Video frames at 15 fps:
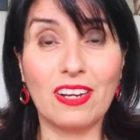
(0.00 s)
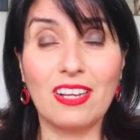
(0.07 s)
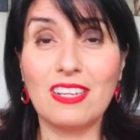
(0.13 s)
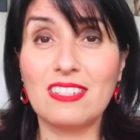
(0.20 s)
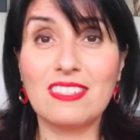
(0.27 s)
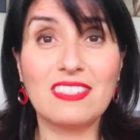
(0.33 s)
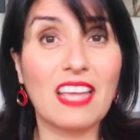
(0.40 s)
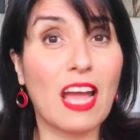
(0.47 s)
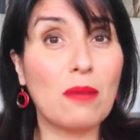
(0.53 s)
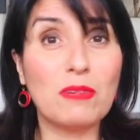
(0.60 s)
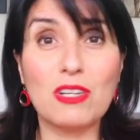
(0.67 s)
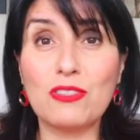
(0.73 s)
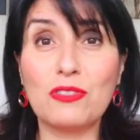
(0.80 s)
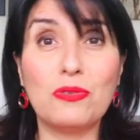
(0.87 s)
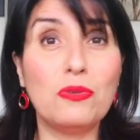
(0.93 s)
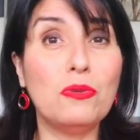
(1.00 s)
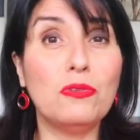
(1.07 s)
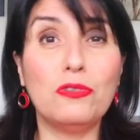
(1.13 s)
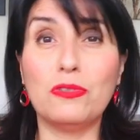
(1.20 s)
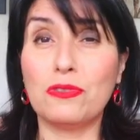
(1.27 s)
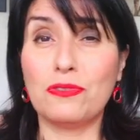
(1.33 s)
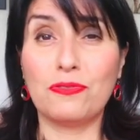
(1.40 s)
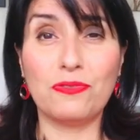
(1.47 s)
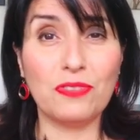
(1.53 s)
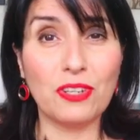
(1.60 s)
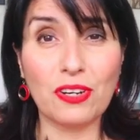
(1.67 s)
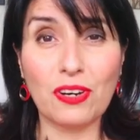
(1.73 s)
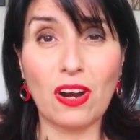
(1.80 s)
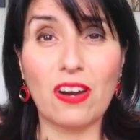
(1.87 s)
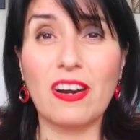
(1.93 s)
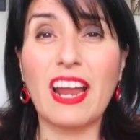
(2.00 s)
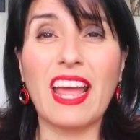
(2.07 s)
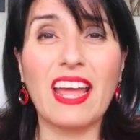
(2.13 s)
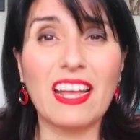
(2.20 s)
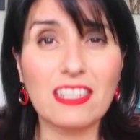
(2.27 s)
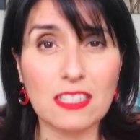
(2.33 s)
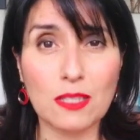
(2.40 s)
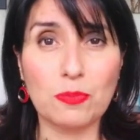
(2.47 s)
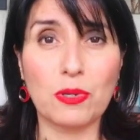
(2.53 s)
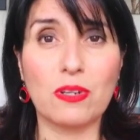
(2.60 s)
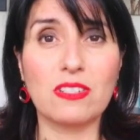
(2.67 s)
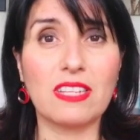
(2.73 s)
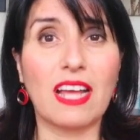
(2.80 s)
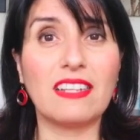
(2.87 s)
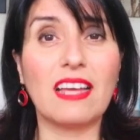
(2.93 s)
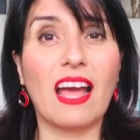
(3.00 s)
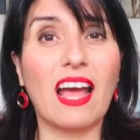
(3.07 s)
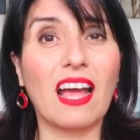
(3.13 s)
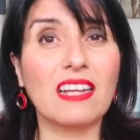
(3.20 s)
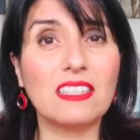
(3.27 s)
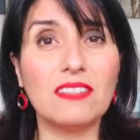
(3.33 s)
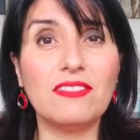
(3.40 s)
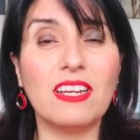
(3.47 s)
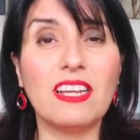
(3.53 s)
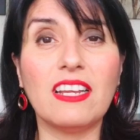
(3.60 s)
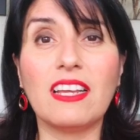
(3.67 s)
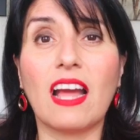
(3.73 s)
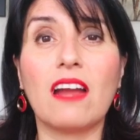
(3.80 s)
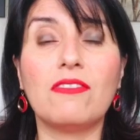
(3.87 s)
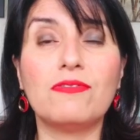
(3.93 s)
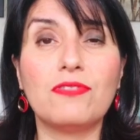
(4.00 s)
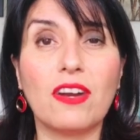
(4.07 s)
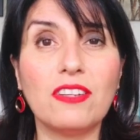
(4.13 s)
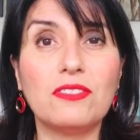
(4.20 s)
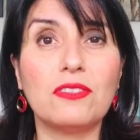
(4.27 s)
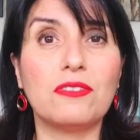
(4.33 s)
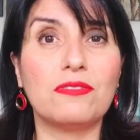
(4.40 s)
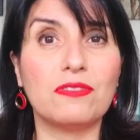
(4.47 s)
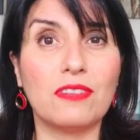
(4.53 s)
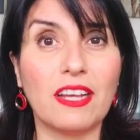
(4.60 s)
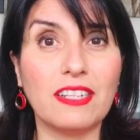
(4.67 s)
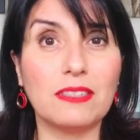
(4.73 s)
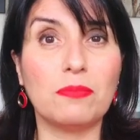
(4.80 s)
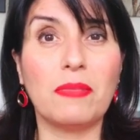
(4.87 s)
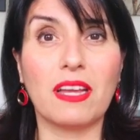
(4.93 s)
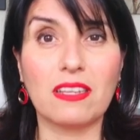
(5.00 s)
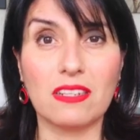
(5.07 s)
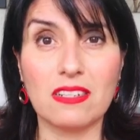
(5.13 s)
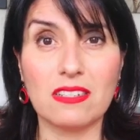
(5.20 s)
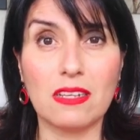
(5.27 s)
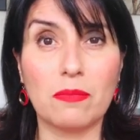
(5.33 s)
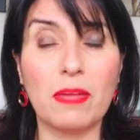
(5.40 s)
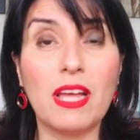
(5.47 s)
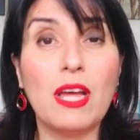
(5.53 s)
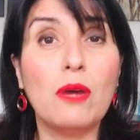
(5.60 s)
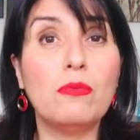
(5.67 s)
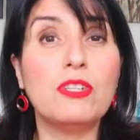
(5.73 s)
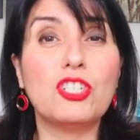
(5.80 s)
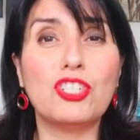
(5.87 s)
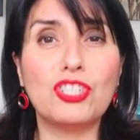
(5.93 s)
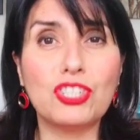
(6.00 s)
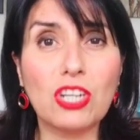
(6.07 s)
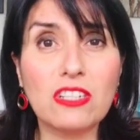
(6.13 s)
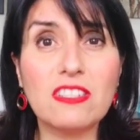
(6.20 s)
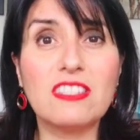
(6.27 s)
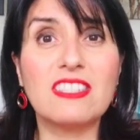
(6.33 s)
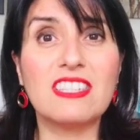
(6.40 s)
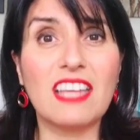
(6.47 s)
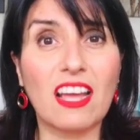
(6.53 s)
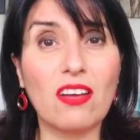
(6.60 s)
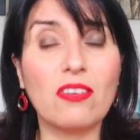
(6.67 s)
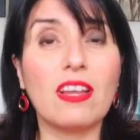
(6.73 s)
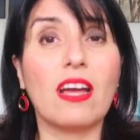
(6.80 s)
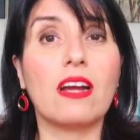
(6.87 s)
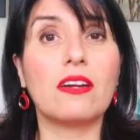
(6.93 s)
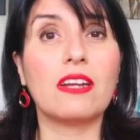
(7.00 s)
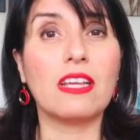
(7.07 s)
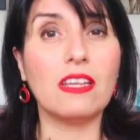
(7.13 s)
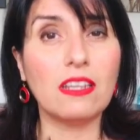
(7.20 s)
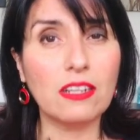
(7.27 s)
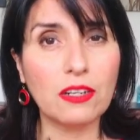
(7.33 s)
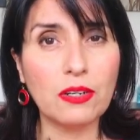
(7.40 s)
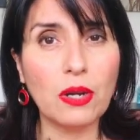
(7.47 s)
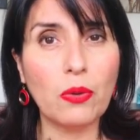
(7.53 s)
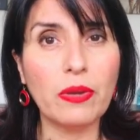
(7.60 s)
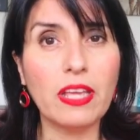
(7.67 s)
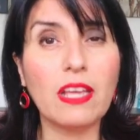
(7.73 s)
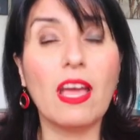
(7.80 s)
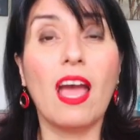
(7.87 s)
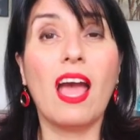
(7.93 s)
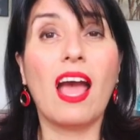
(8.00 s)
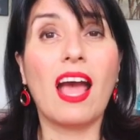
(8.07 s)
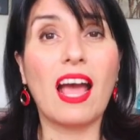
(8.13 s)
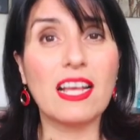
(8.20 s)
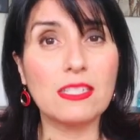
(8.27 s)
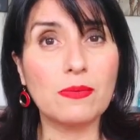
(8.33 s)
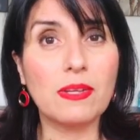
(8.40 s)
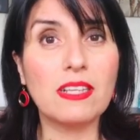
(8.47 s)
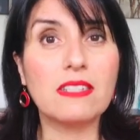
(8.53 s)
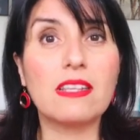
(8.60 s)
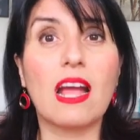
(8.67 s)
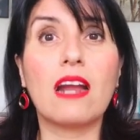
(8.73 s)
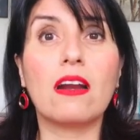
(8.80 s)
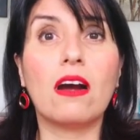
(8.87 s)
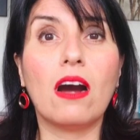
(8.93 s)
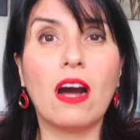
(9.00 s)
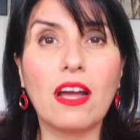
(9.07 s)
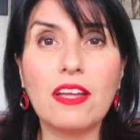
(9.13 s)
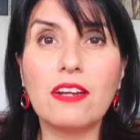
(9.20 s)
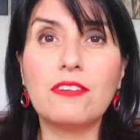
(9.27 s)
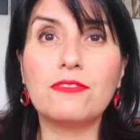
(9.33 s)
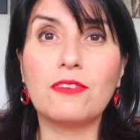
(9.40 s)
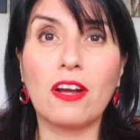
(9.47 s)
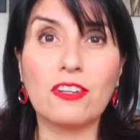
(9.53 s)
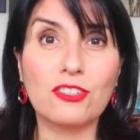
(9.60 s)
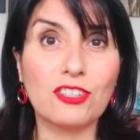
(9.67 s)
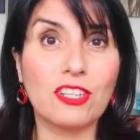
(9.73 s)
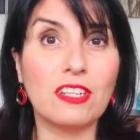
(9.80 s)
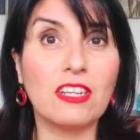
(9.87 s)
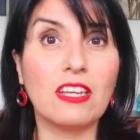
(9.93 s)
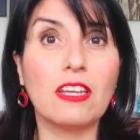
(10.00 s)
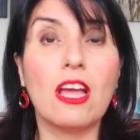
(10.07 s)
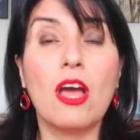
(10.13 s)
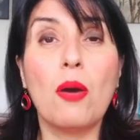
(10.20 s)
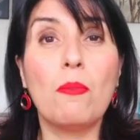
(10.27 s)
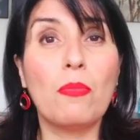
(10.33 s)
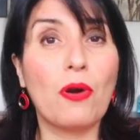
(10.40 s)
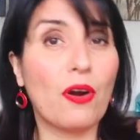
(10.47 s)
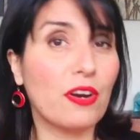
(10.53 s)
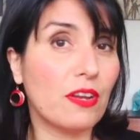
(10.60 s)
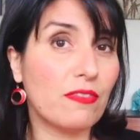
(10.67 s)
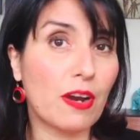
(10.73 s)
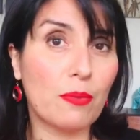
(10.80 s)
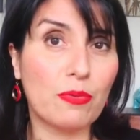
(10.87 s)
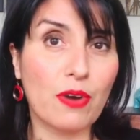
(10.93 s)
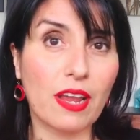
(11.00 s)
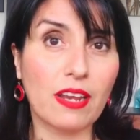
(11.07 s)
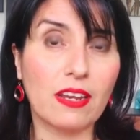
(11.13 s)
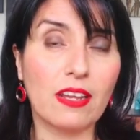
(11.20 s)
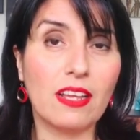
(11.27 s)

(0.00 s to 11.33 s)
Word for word: Scammers who use fear are experts at activating our fight or flight mechanism, which shuts down our inner knowing as well as our higher functioning part of our brain.